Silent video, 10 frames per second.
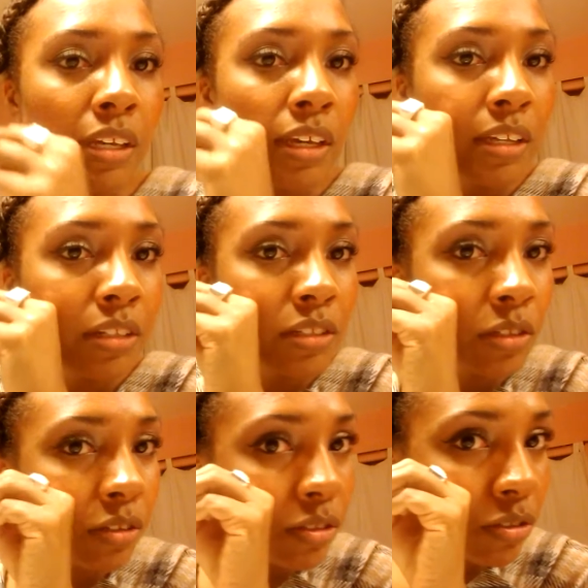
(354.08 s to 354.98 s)
And
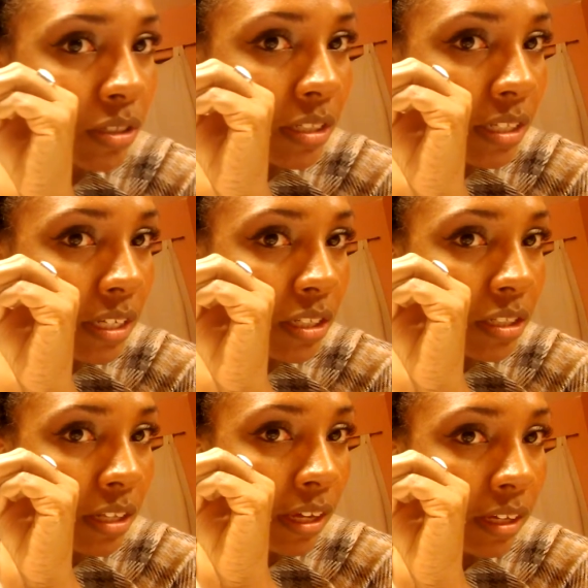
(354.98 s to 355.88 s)
so as you can see,
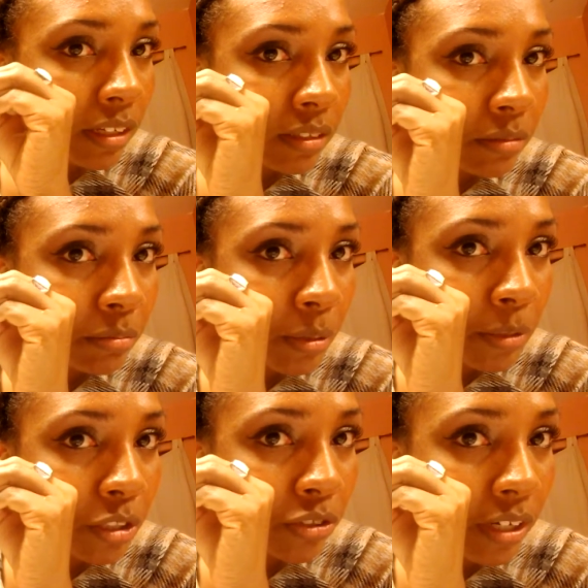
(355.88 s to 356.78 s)
it's like pretty
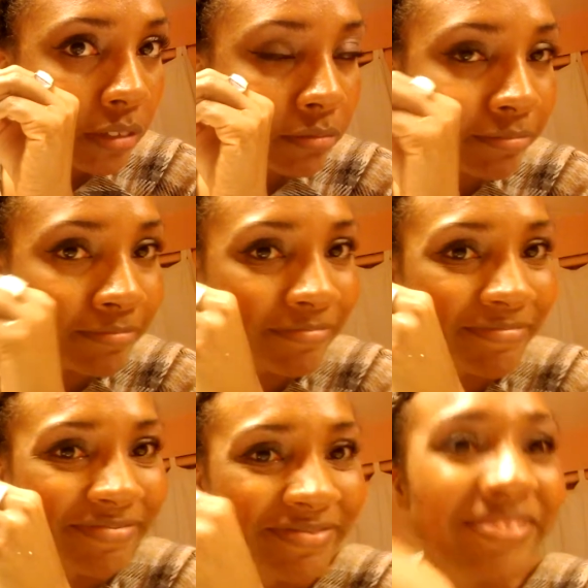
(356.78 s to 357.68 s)
much straight
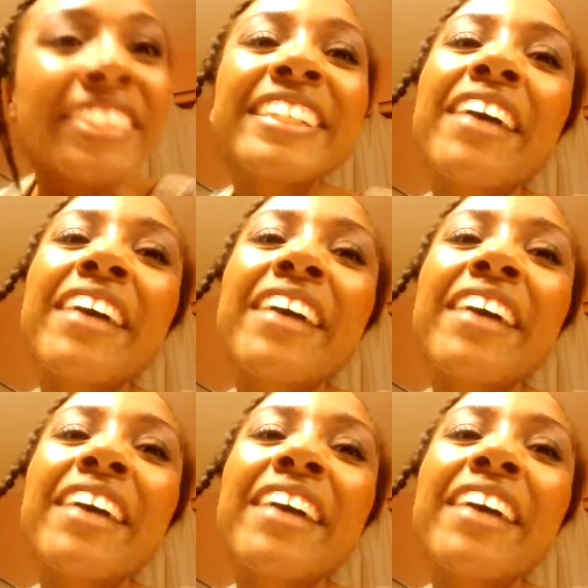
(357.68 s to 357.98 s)
because